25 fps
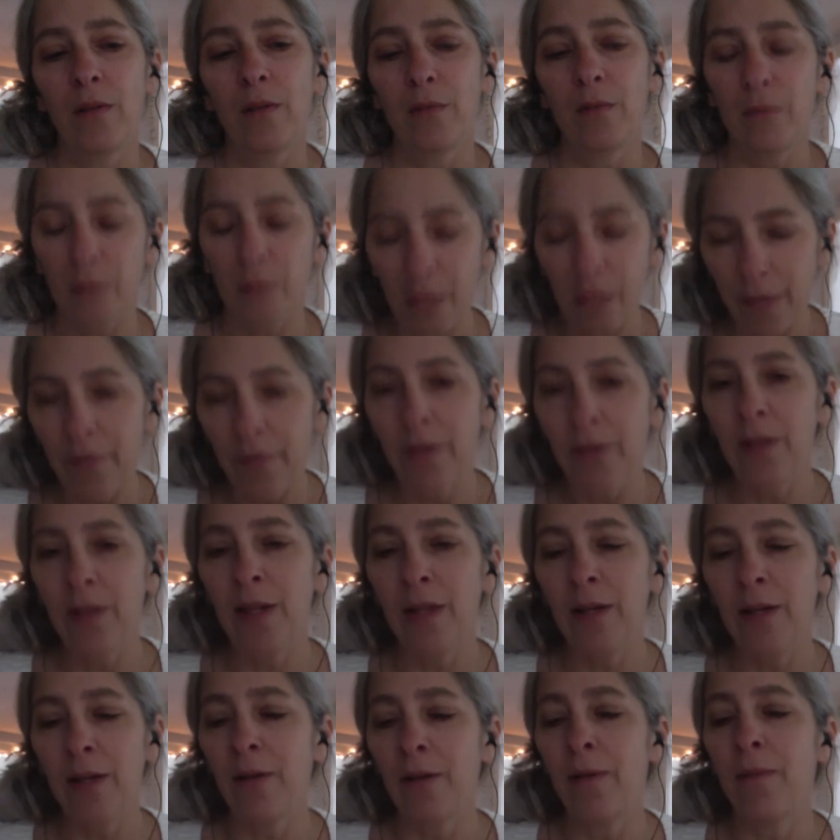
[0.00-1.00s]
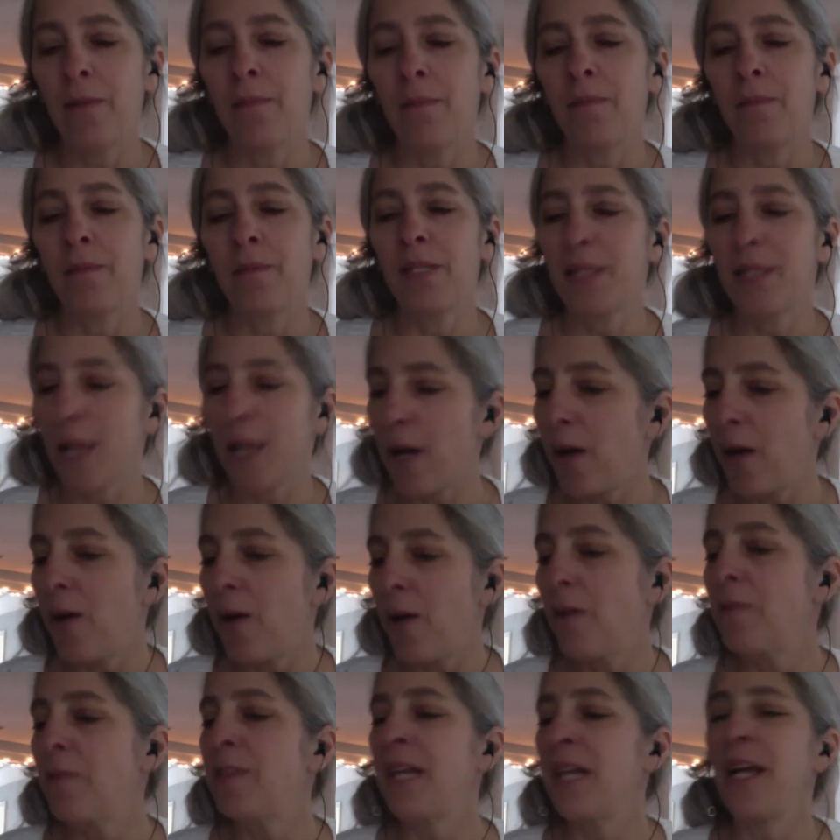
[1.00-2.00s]
given
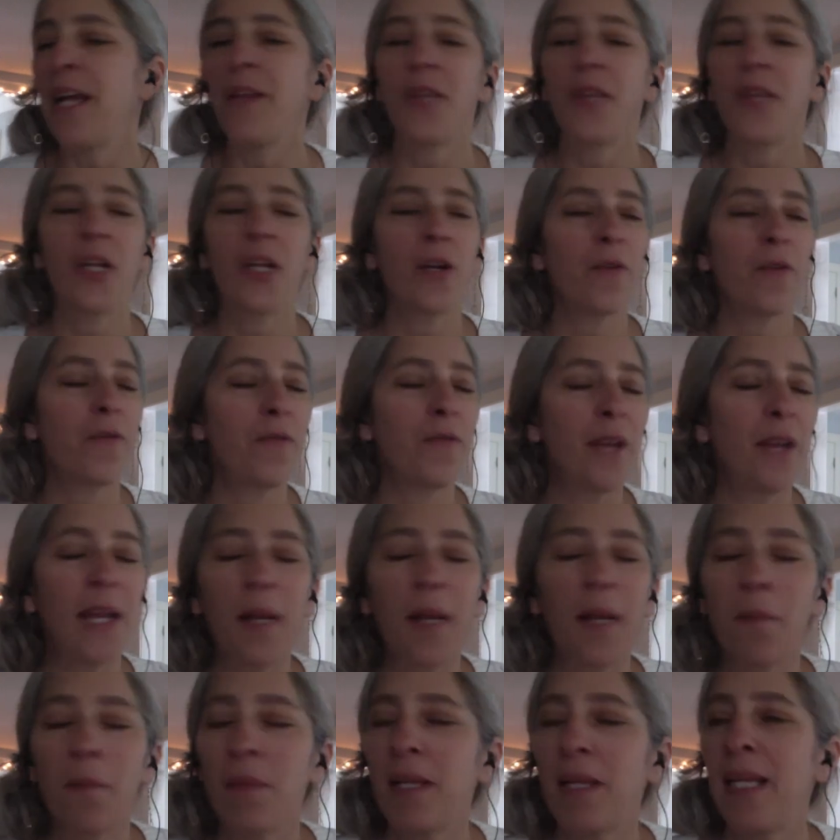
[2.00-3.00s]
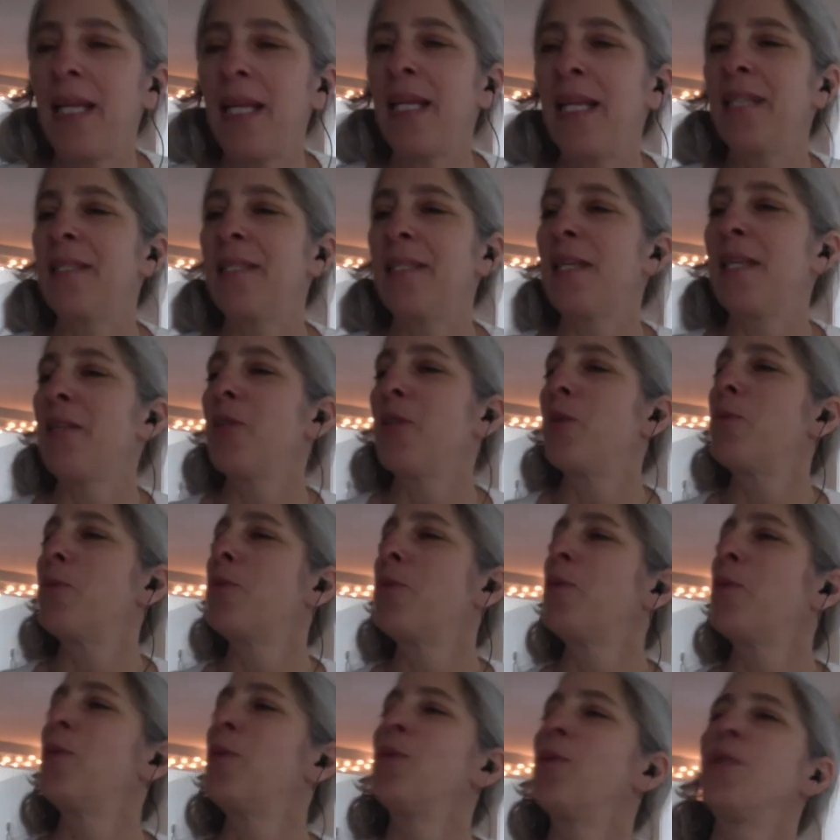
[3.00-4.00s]
themselves and their families, and those
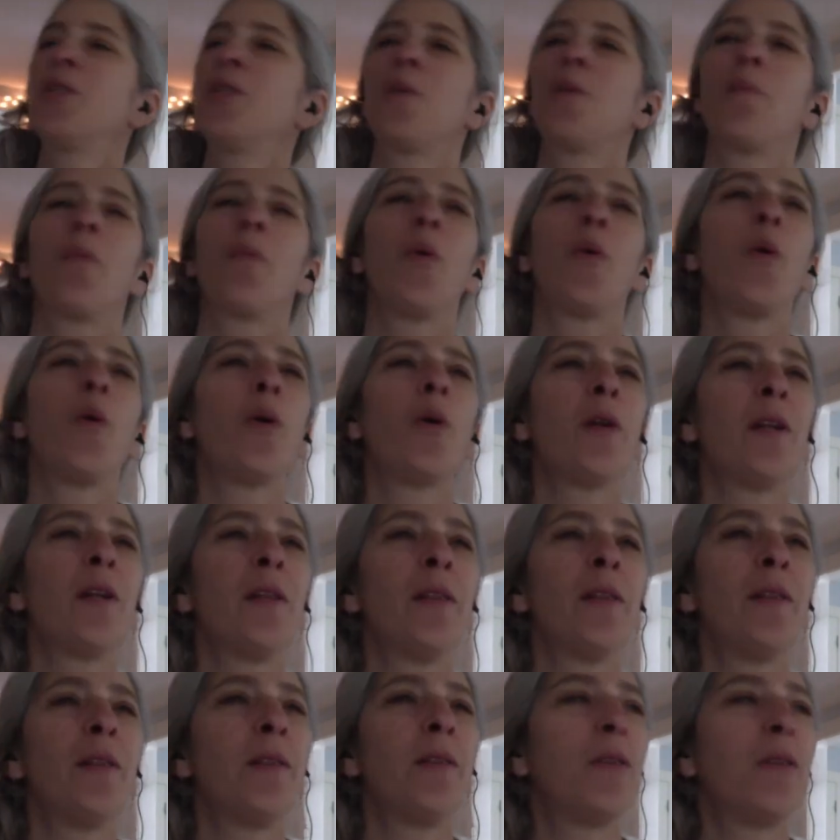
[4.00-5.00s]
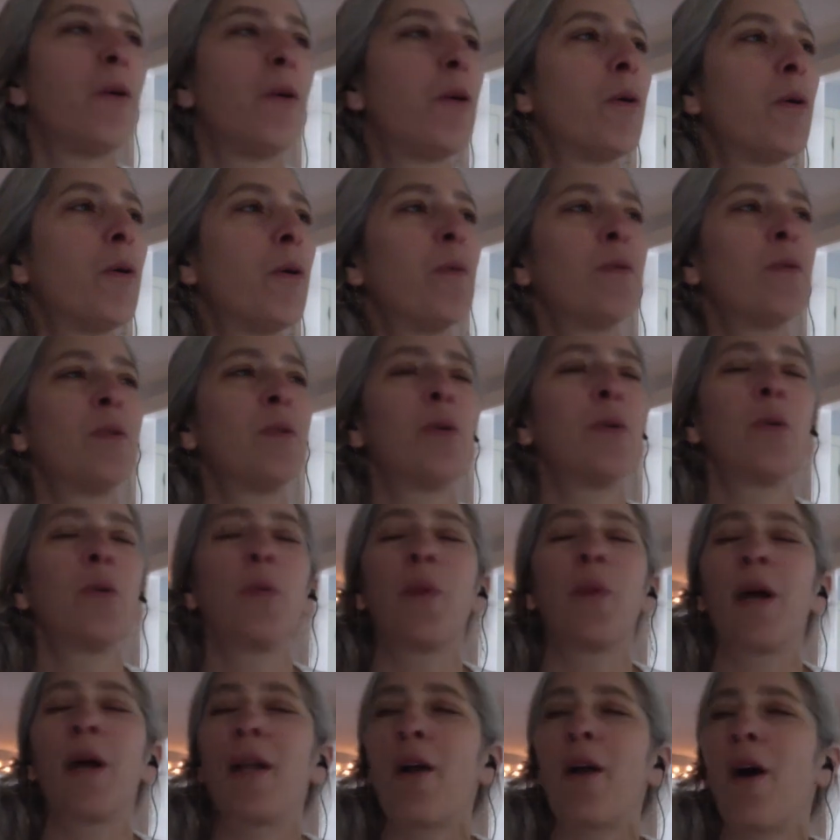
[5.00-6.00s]
who supported those who
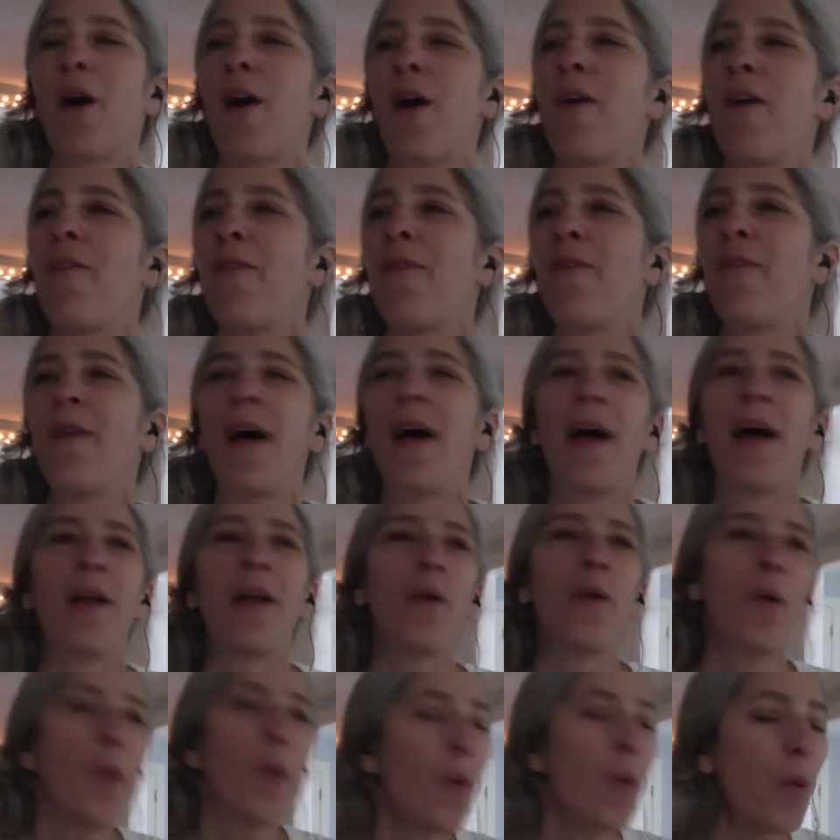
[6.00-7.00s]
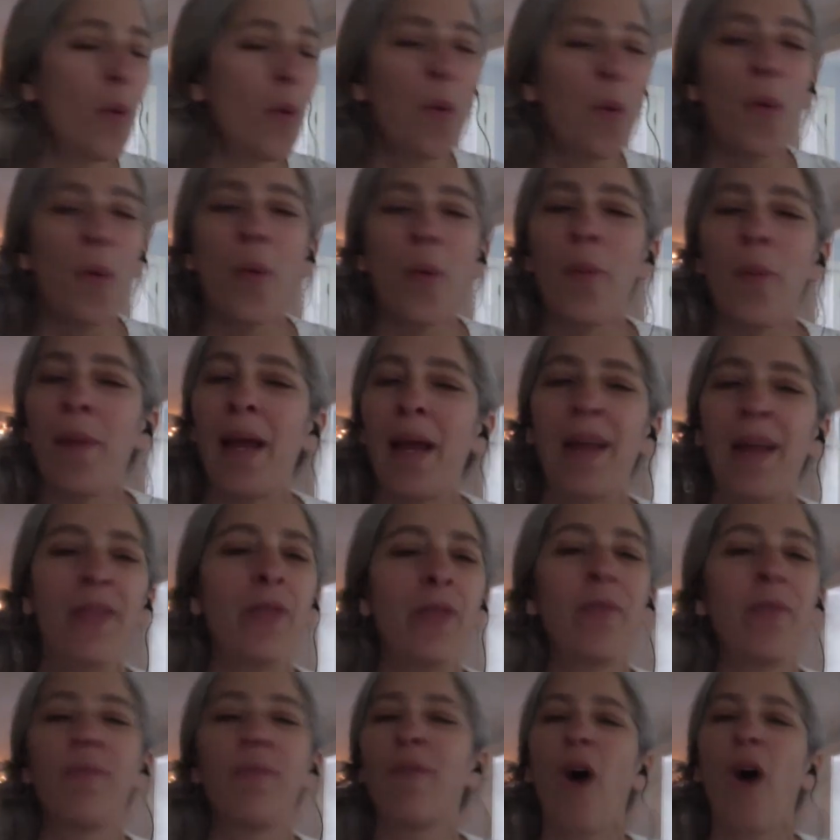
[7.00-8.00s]
went off at home,
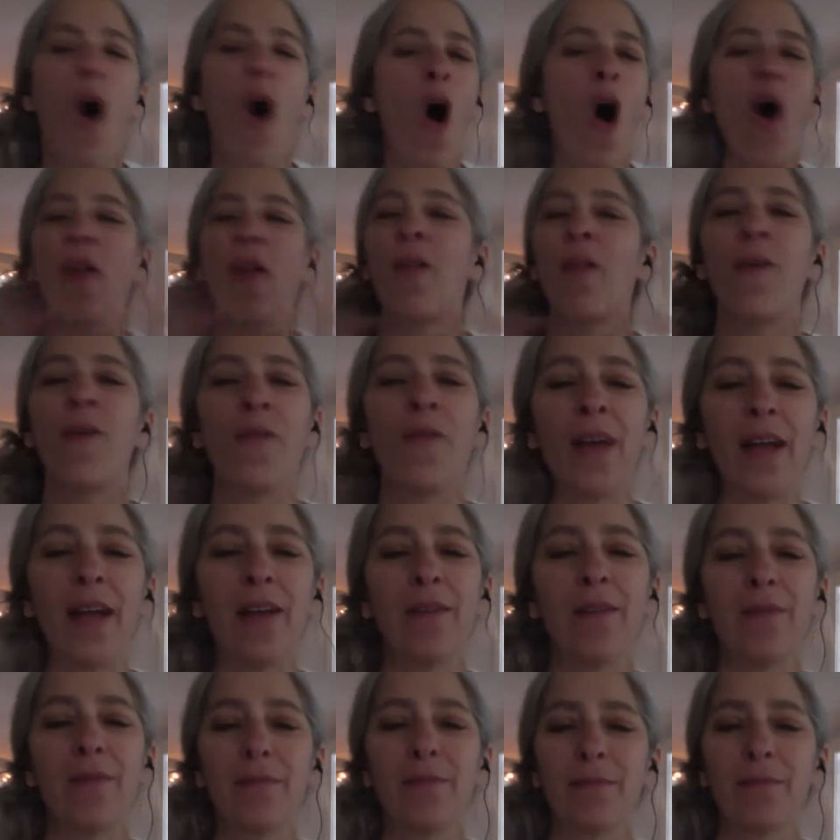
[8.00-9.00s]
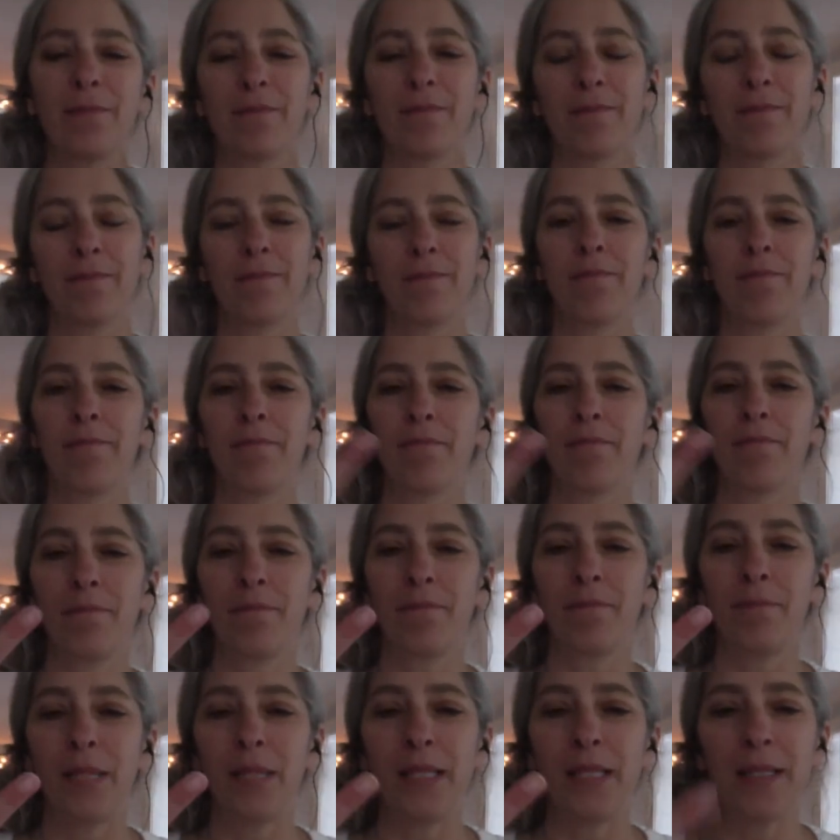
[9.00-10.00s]
and all of it.
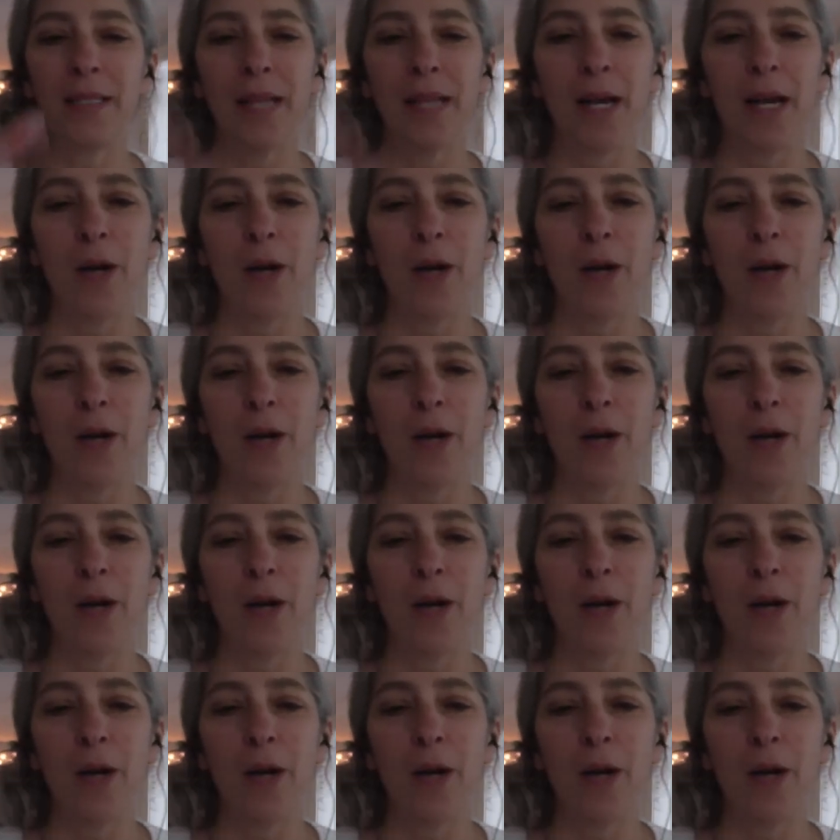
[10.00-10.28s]
Peace out.